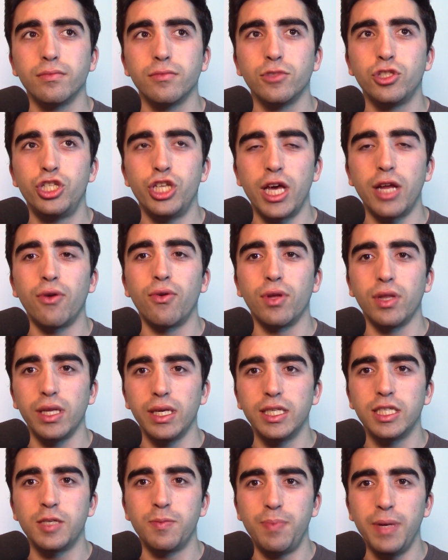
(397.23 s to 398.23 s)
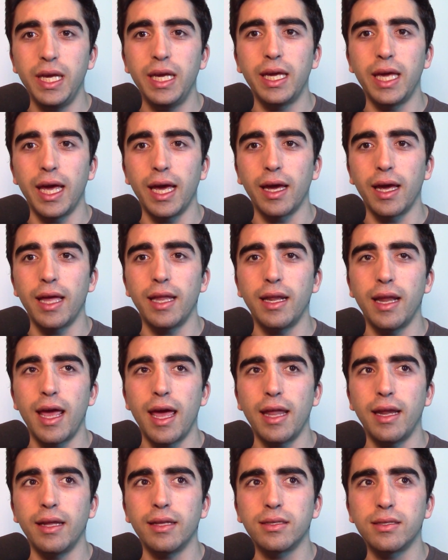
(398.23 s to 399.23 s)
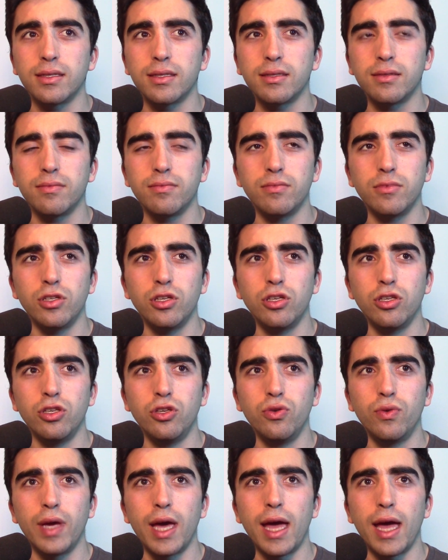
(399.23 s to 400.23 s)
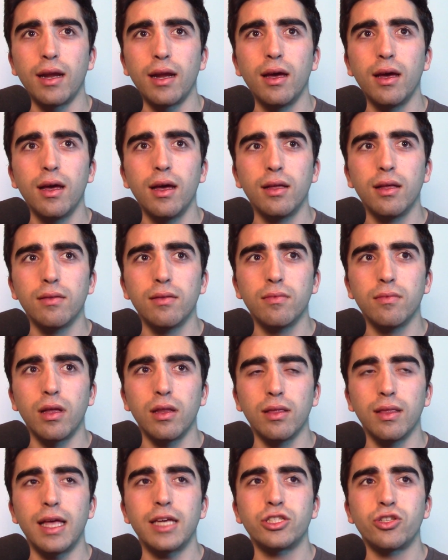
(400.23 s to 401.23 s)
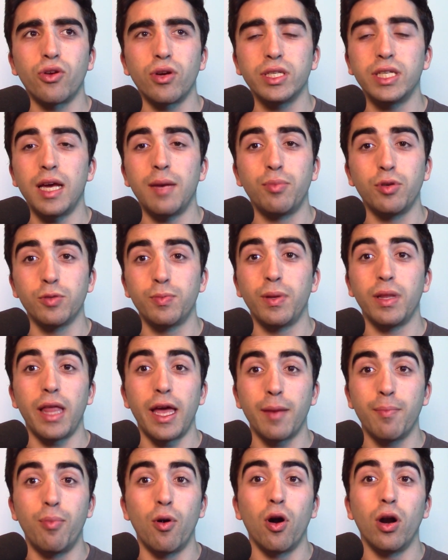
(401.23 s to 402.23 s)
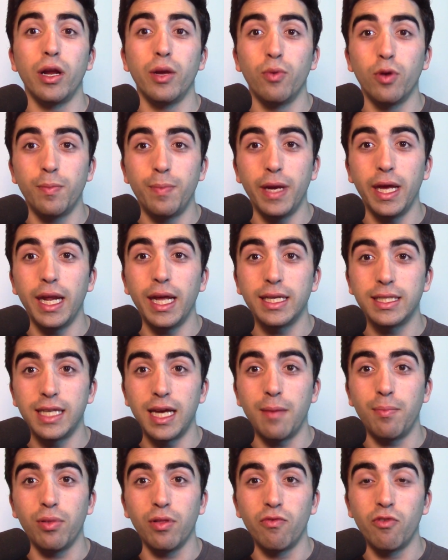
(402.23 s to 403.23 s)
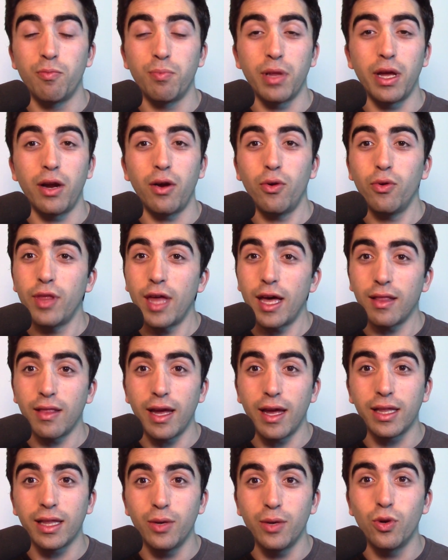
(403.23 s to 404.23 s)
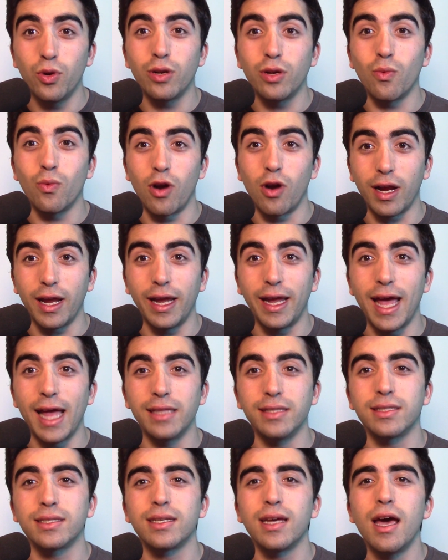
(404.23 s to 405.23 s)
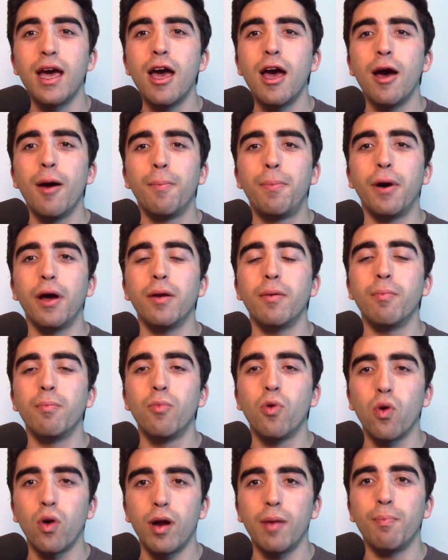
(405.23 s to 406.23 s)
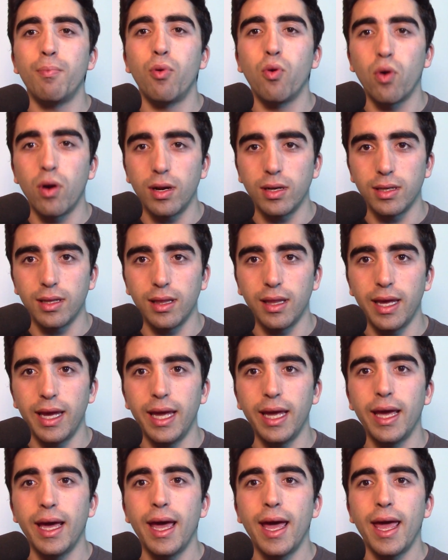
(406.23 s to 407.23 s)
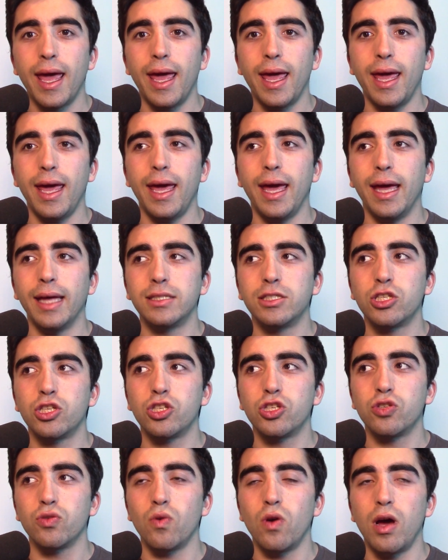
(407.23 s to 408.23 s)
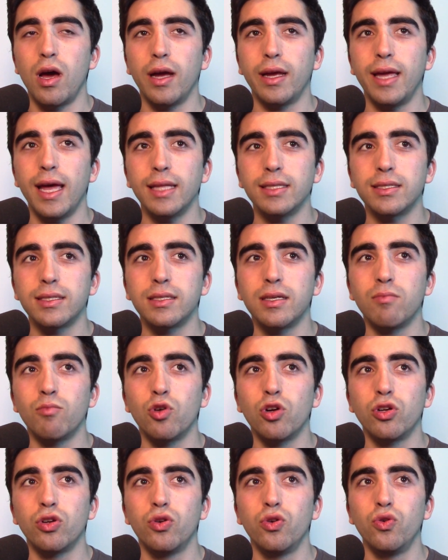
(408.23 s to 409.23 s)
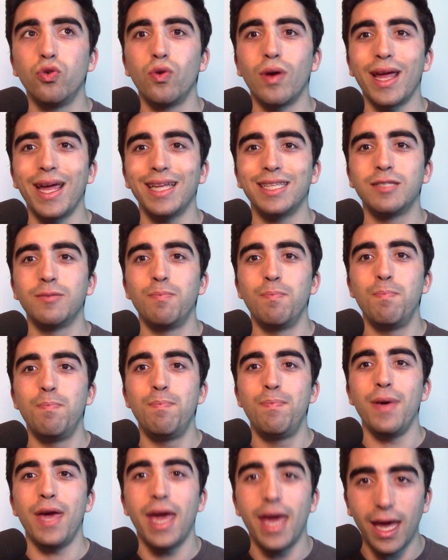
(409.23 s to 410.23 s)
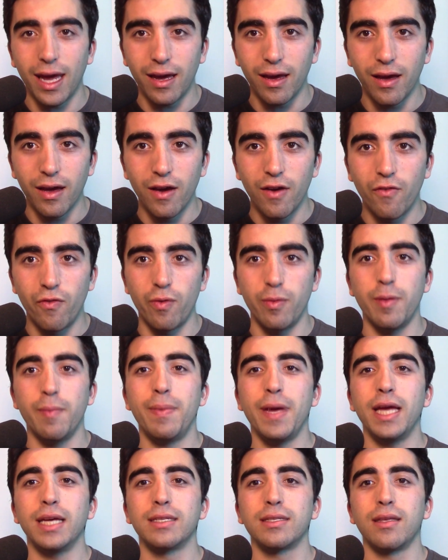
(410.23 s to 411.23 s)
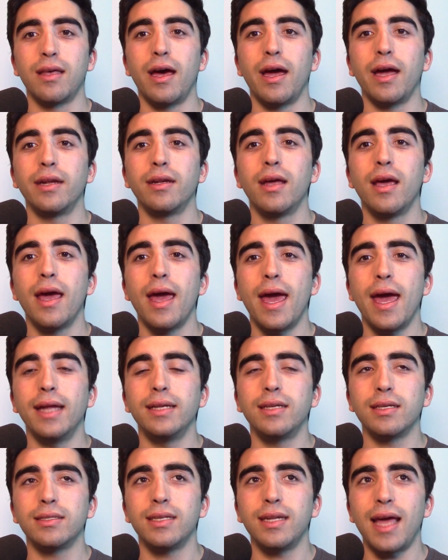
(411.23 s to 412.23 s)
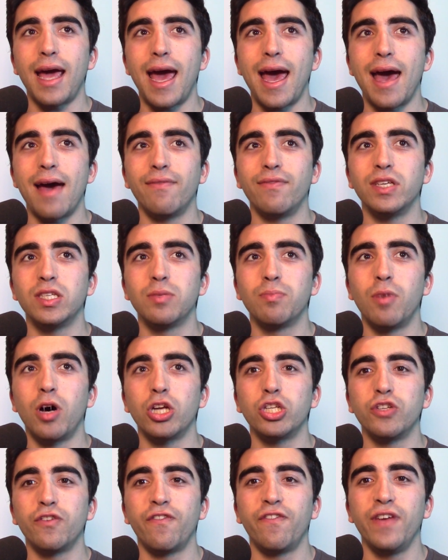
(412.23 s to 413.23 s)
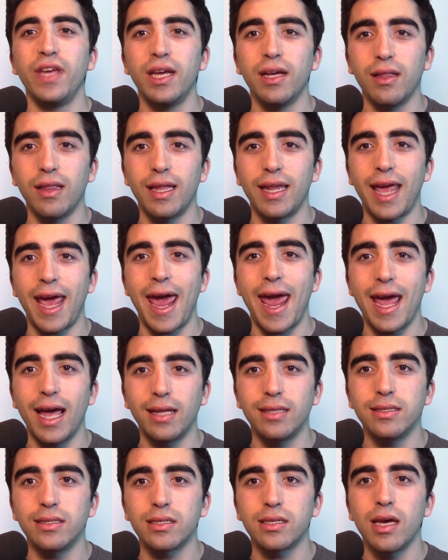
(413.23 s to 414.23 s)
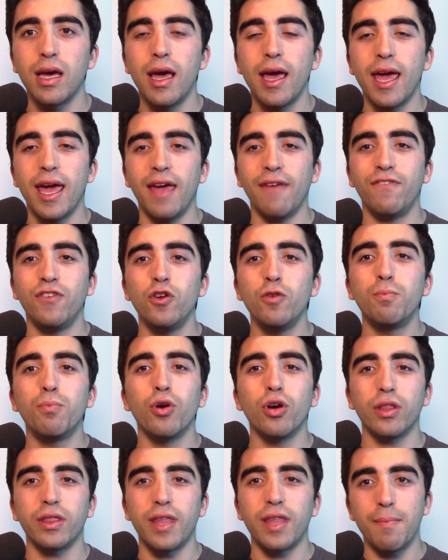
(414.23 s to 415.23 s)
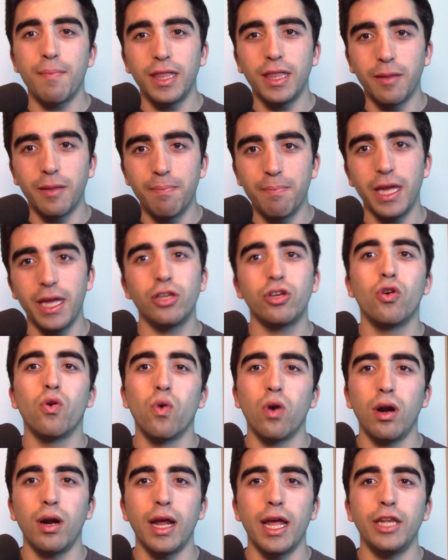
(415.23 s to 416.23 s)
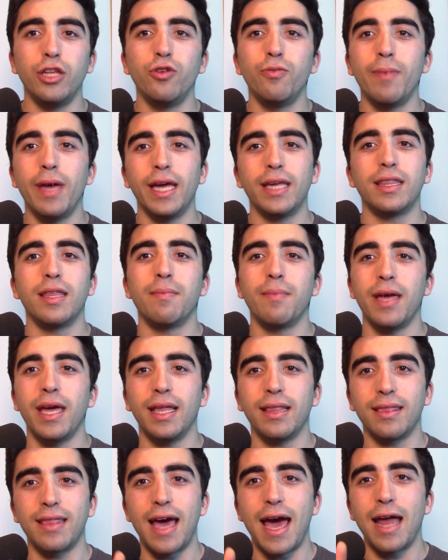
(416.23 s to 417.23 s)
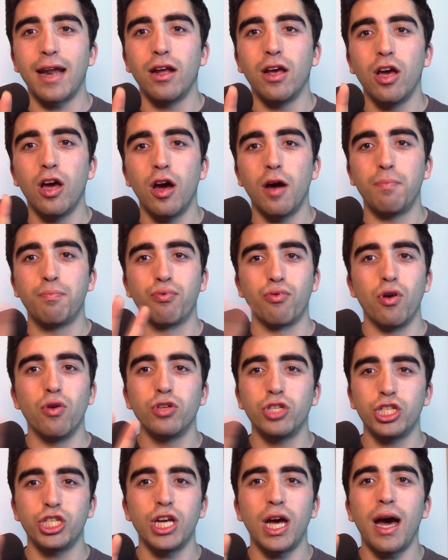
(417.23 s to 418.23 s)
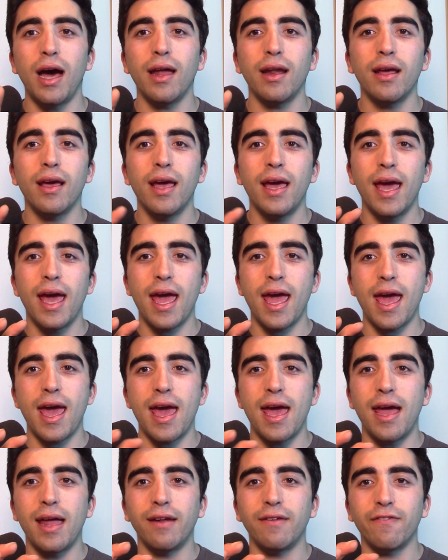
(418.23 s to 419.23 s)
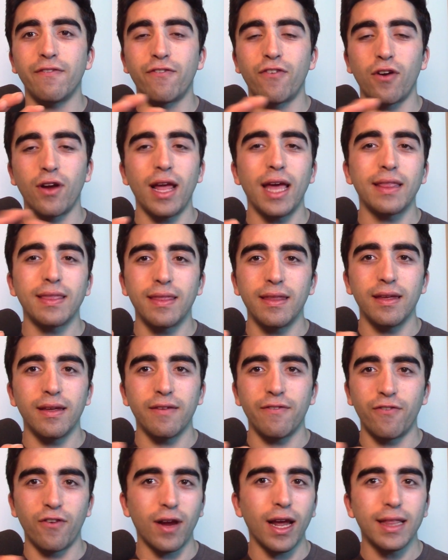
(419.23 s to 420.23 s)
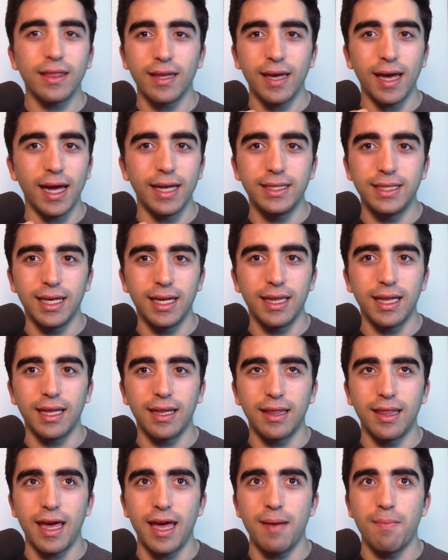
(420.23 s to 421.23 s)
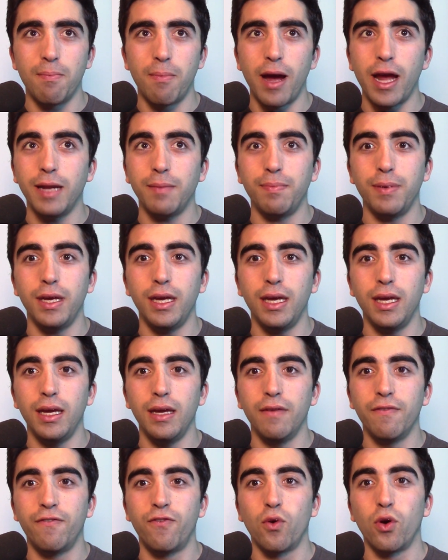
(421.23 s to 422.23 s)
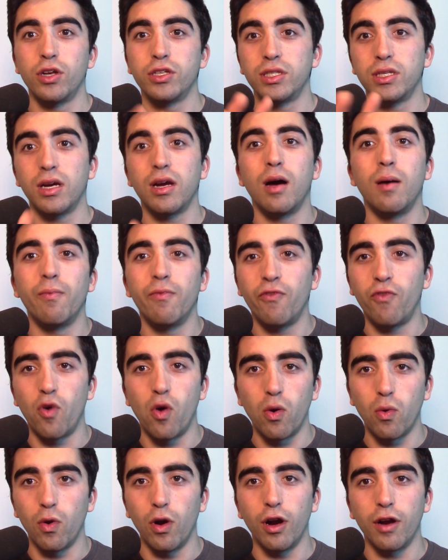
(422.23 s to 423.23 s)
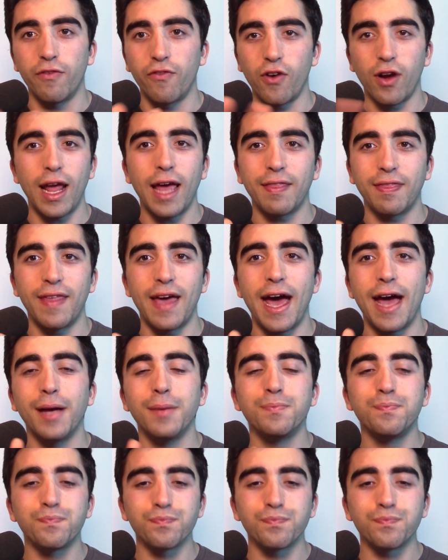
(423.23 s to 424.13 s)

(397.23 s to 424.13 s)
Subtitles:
generally speaking. And it's, you get lesser examples, but like Barty would be an example of a player who that likely wouldn't work against. But more importantly, it's against someone who hits big from the baseline and doesn't have as much feel and hands. If you put them in the midcourt and you make them hit that approach shot, and forget the idea that they might be forced to come forward. Forget that.